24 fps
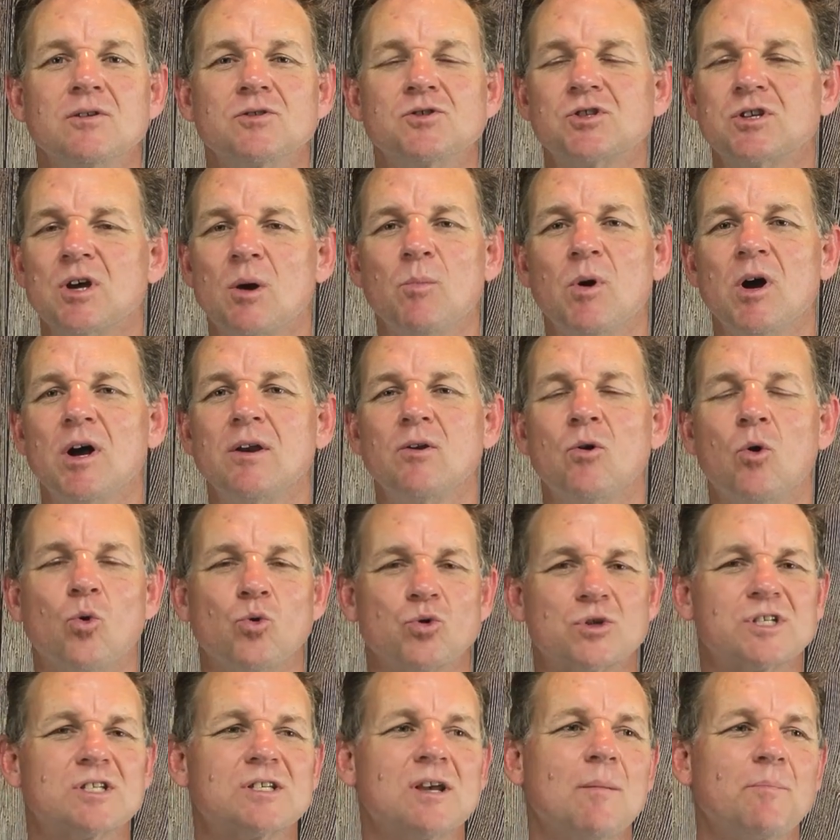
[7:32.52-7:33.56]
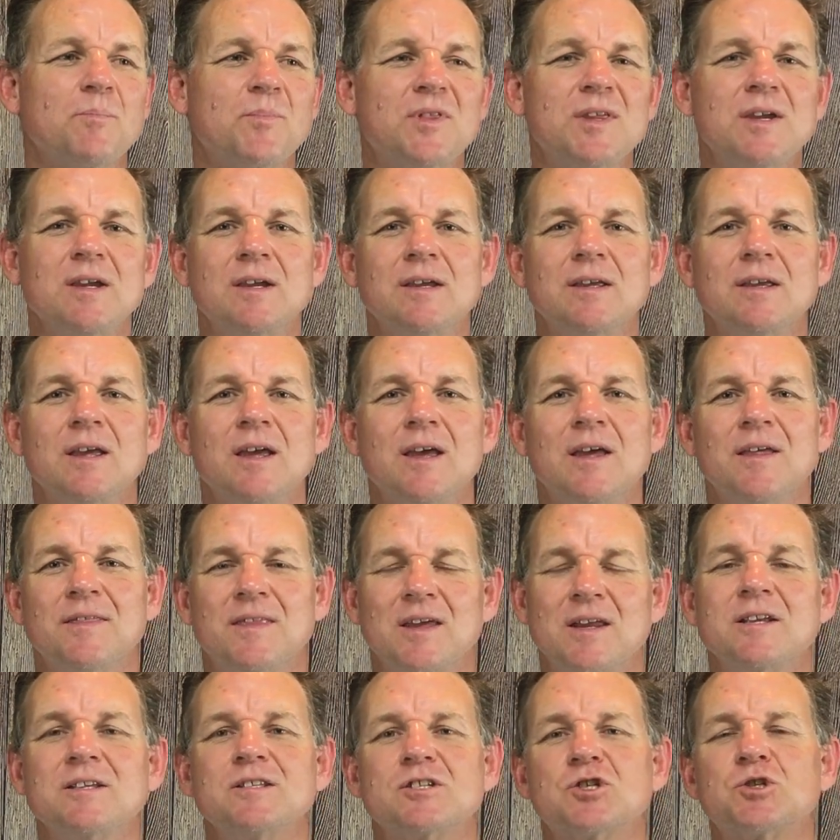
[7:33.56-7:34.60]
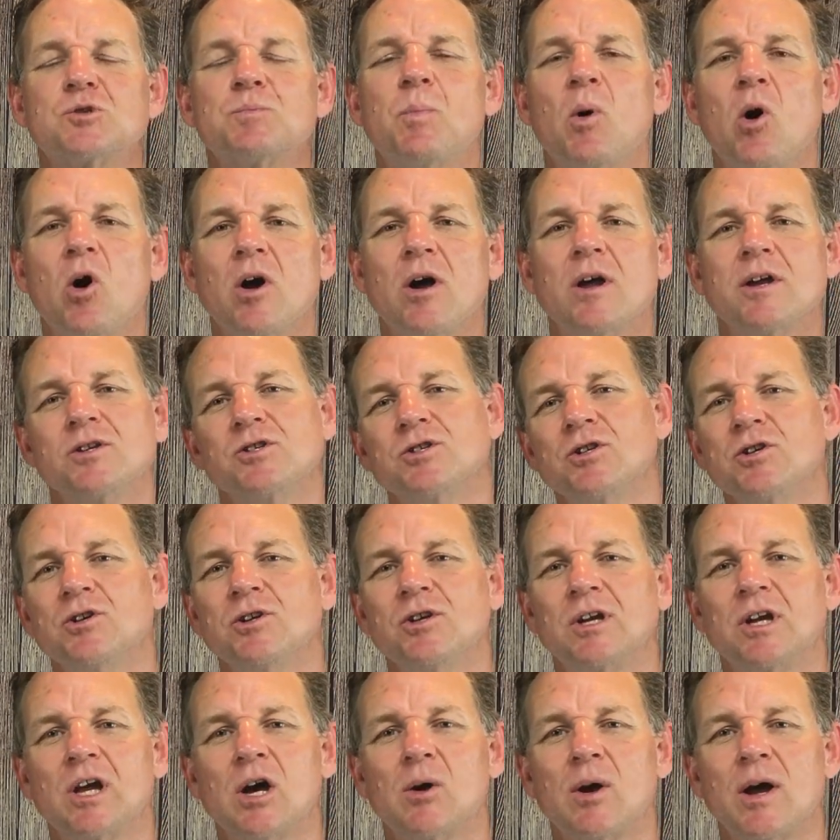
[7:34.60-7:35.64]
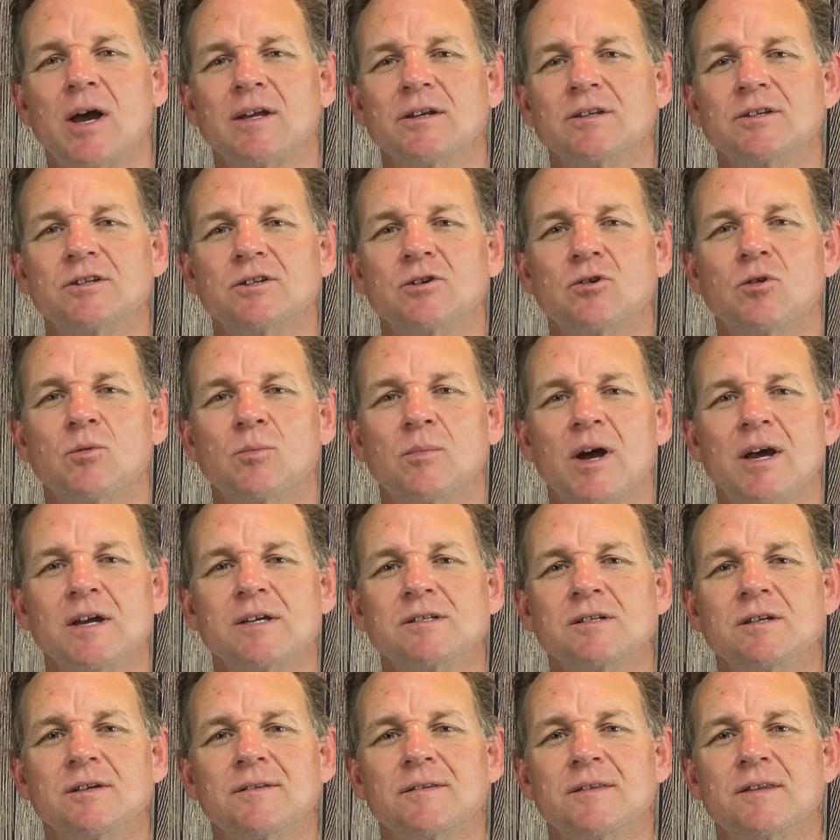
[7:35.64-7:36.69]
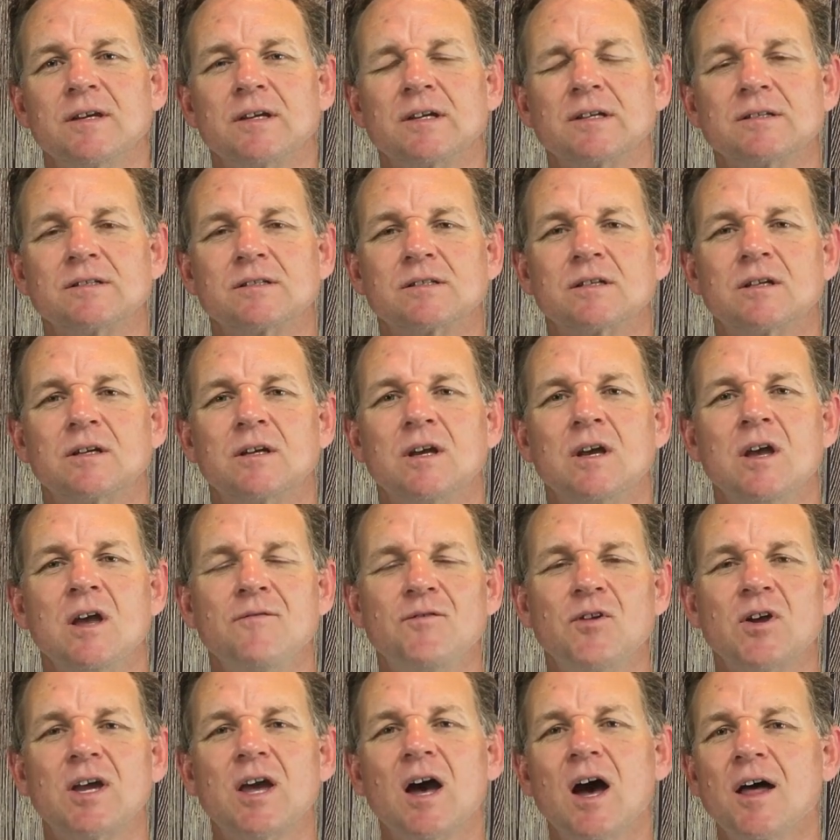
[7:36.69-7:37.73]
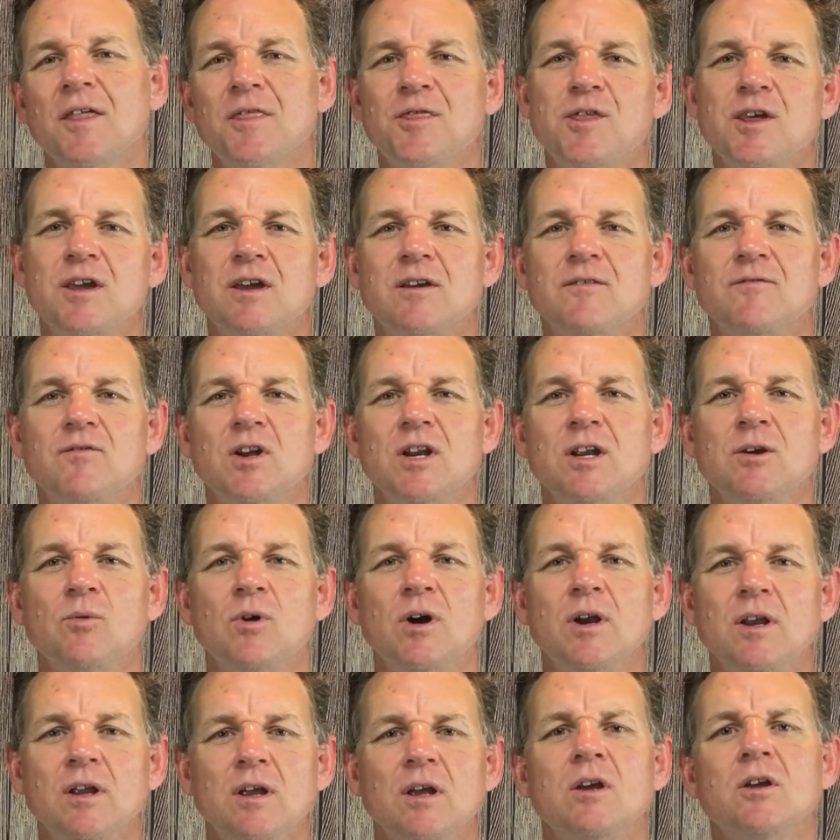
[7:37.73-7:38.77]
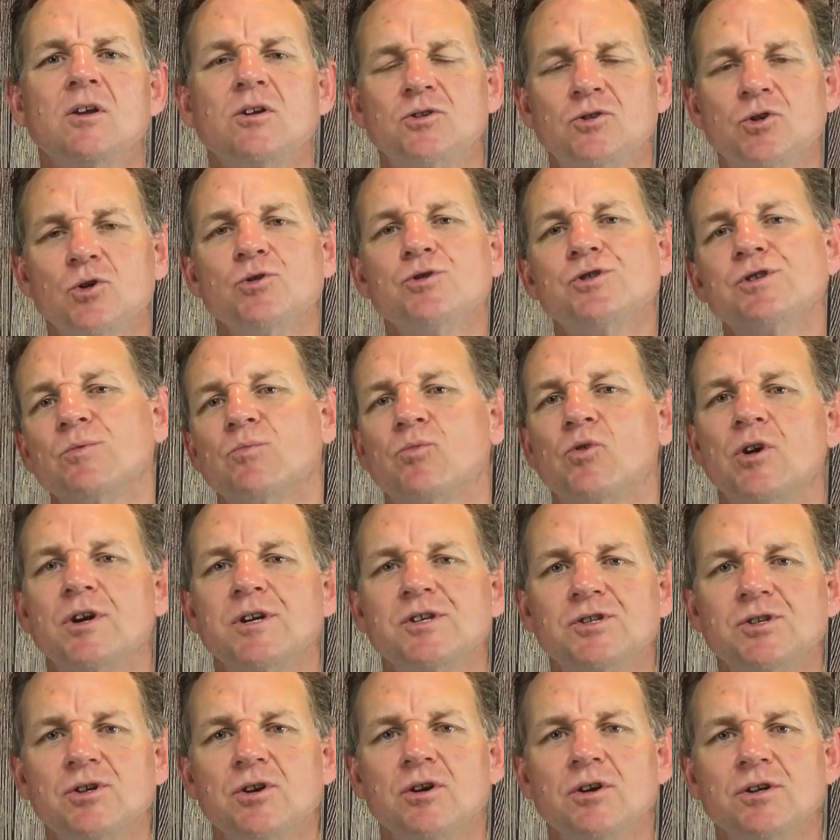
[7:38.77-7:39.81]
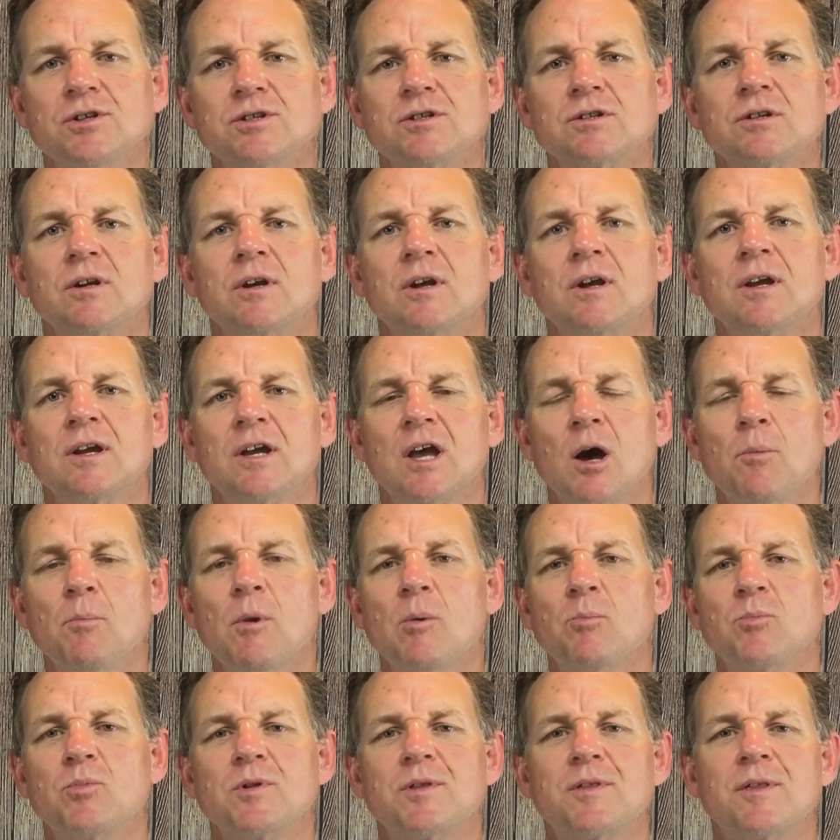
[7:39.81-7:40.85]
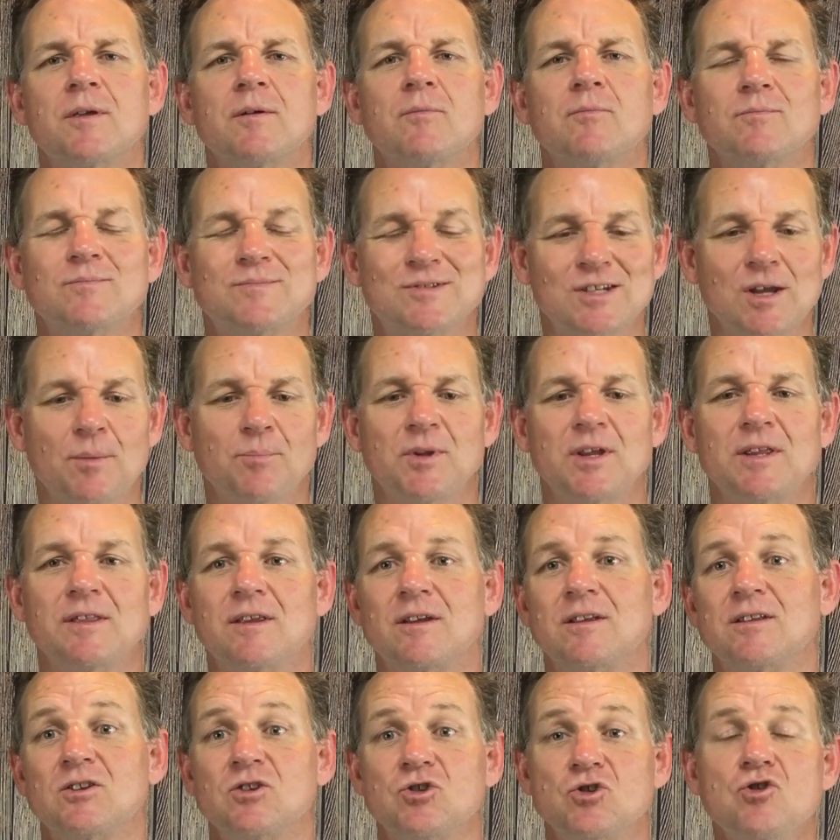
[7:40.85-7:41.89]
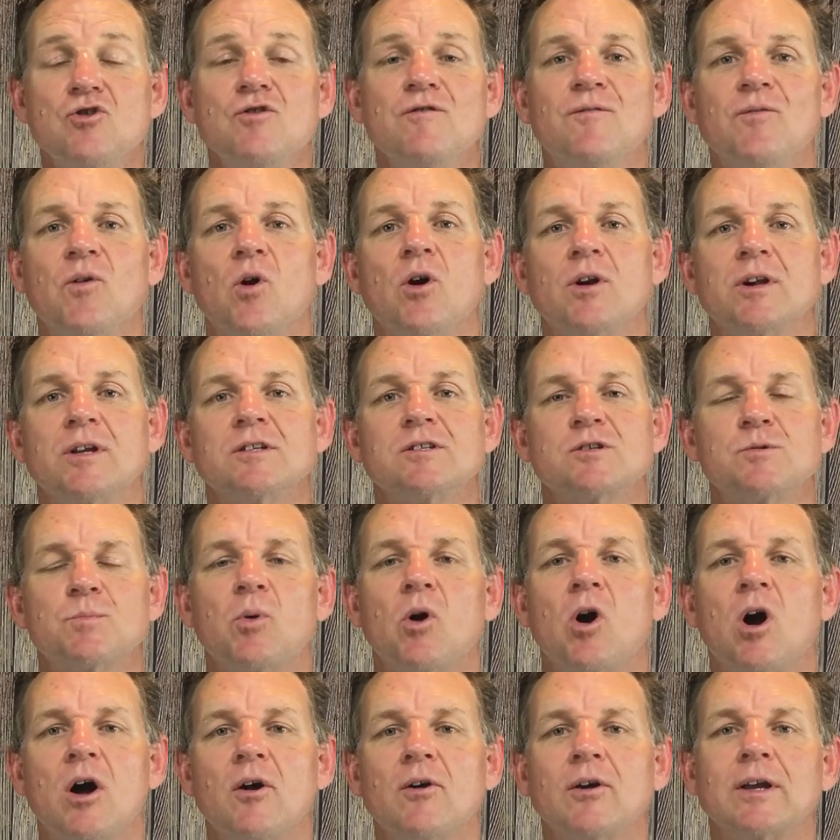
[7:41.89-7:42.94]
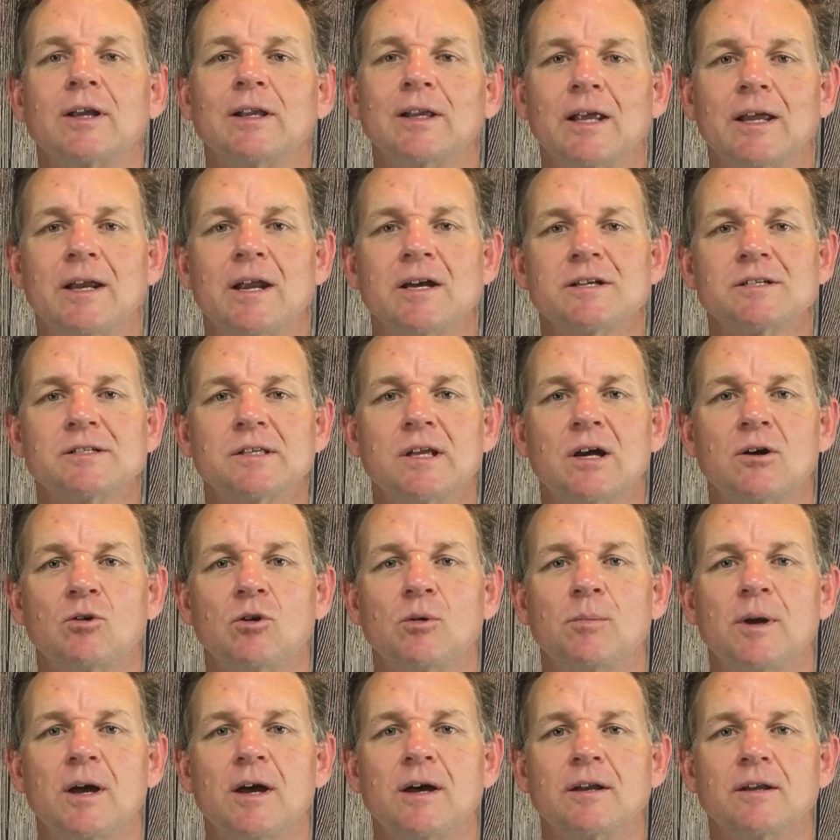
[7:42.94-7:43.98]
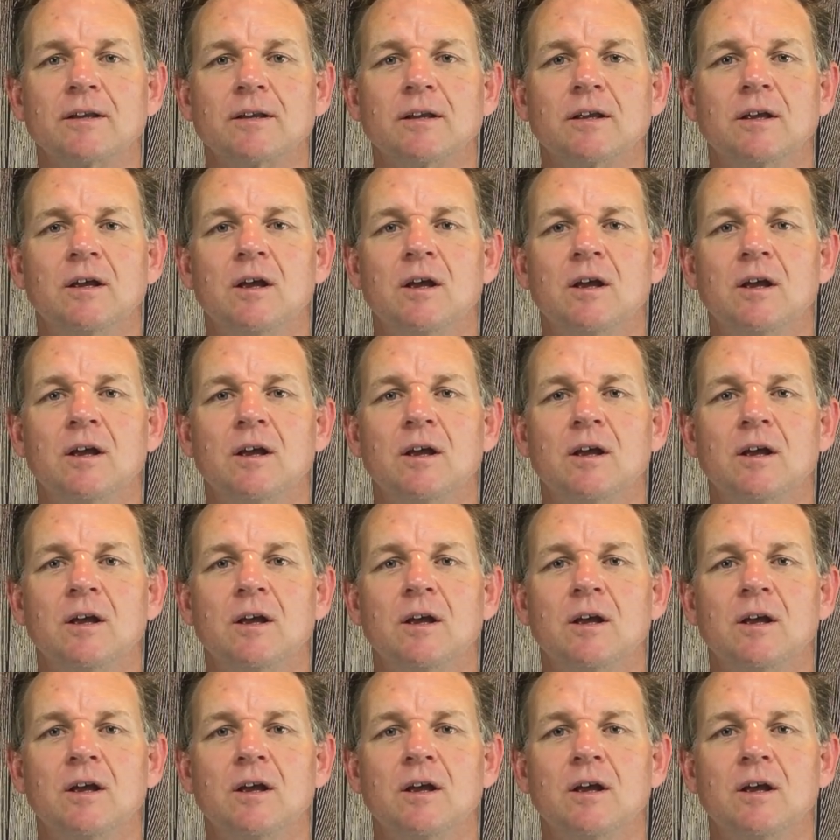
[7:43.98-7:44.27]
There's someone or something that inspires you to go out and do amazing things. If you can't think of anyone, do some research, come up with something that you find inspiring and let us know about it.